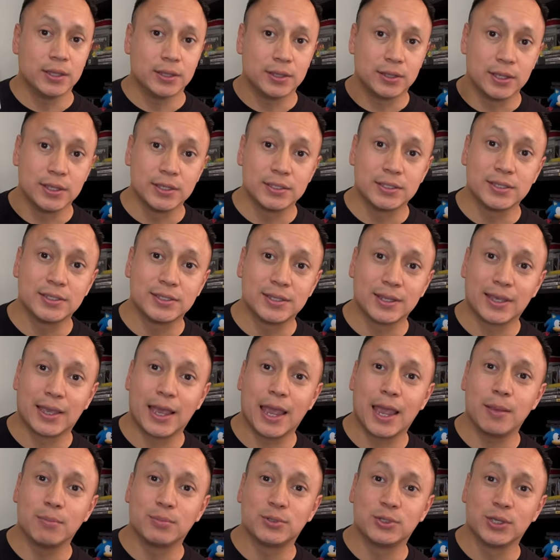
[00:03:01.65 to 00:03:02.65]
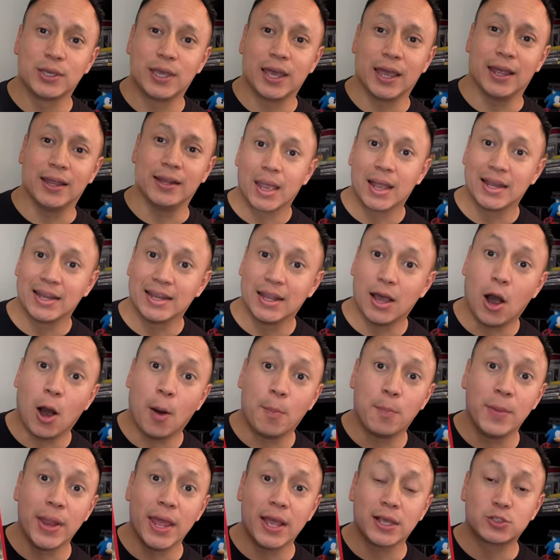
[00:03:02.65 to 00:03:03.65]
this is the game to get.
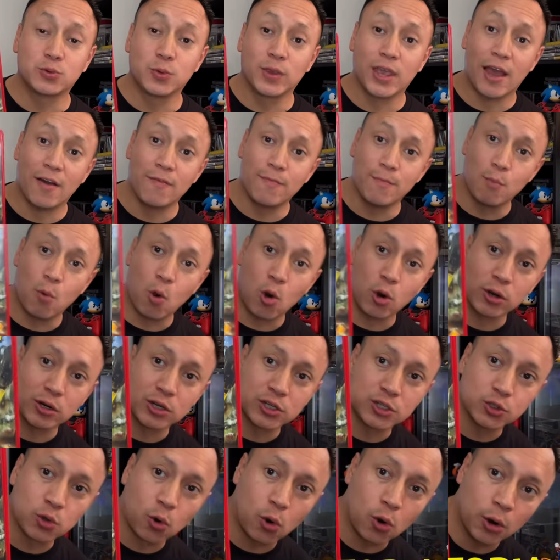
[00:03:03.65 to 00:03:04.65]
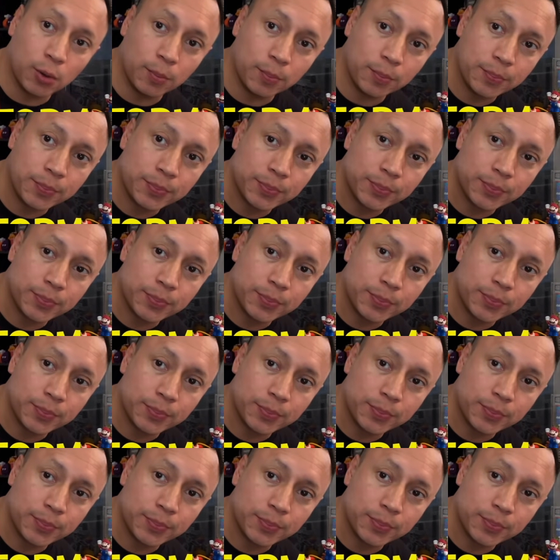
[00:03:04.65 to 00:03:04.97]
Up next, we have Mortar Storm.